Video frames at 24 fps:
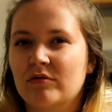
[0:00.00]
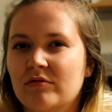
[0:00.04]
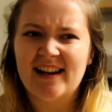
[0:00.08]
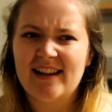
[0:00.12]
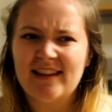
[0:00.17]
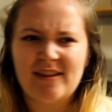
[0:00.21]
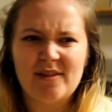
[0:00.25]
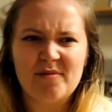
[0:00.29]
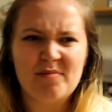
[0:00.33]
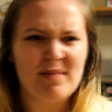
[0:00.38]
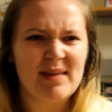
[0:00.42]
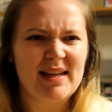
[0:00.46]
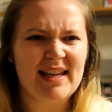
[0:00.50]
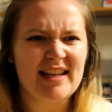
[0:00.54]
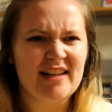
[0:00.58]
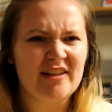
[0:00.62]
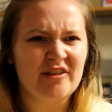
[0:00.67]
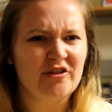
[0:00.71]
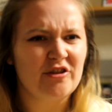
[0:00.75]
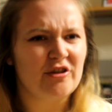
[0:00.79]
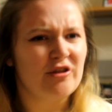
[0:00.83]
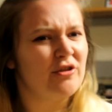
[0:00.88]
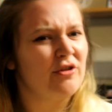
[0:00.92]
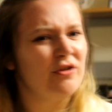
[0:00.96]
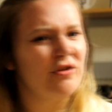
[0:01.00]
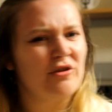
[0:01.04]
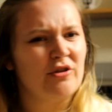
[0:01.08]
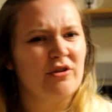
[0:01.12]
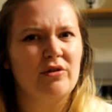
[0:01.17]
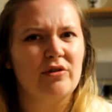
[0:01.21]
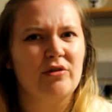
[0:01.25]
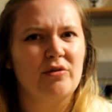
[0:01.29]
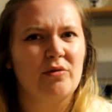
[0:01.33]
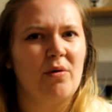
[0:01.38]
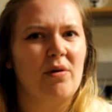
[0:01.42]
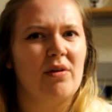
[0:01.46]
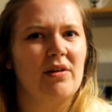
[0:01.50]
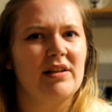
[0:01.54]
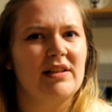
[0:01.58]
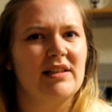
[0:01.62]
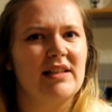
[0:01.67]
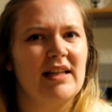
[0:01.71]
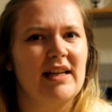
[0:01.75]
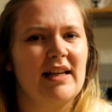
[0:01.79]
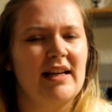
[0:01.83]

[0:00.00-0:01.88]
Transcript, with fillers: Like, the meat is just such good quality.